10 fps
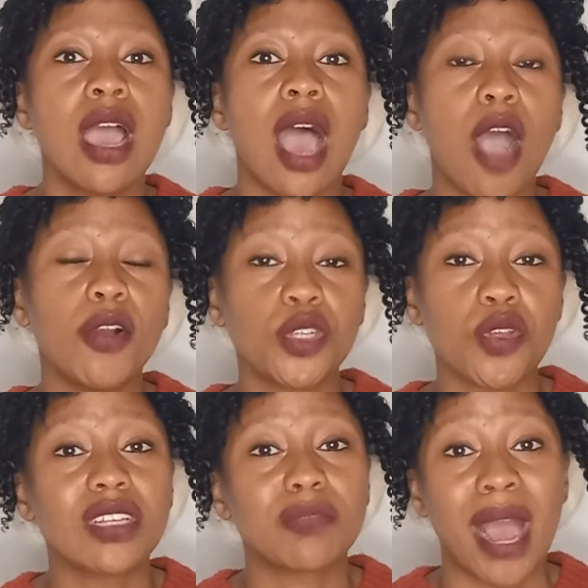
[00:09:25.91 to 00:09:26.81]
how to
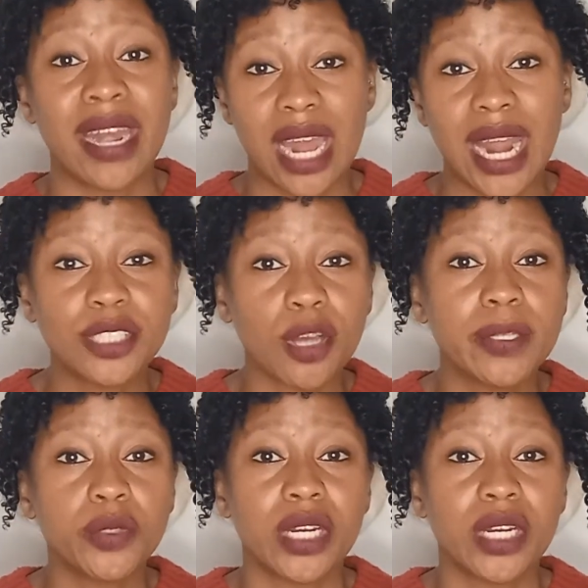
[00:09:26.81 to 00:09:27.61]
use bandana tops to